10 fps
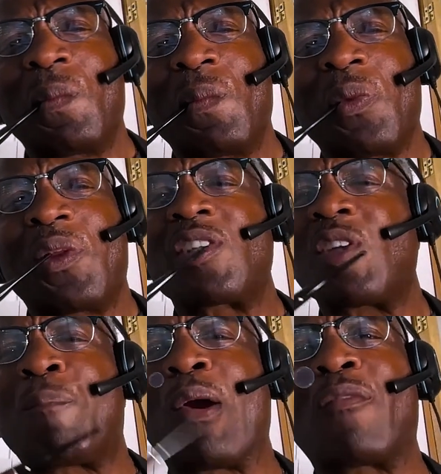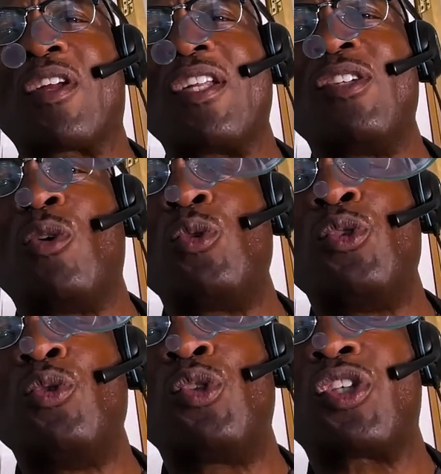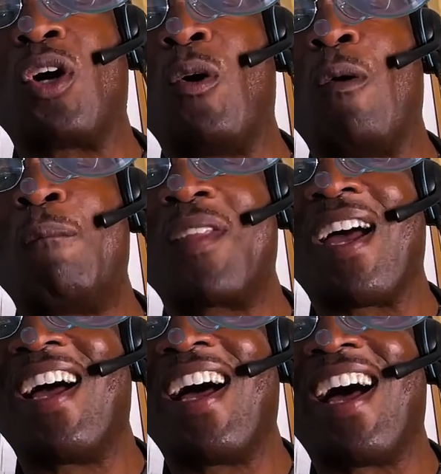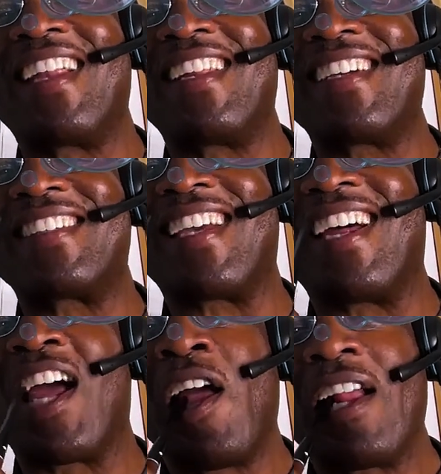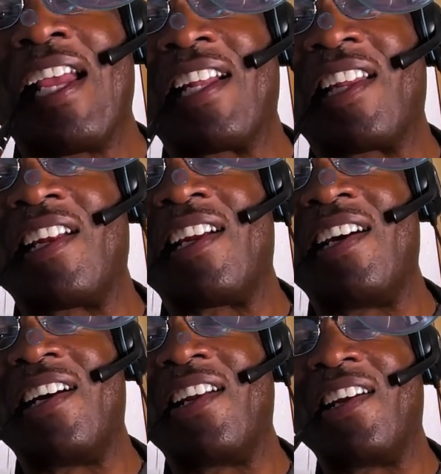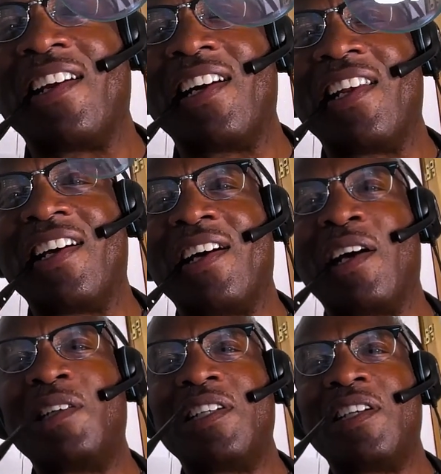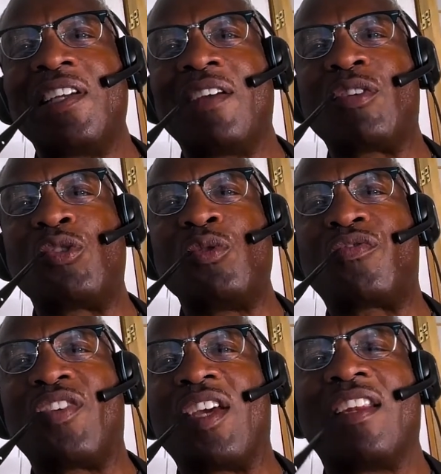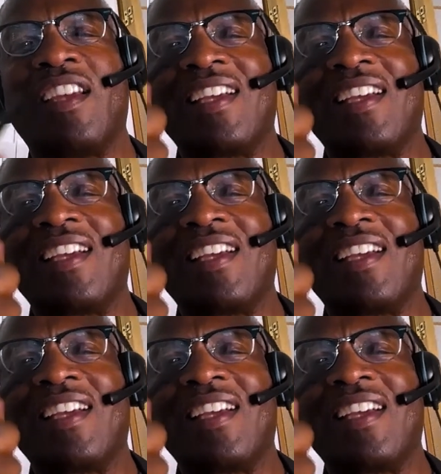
This is a perfectly 90-degree show. Look at that. I get that out in the shoes fit. I'm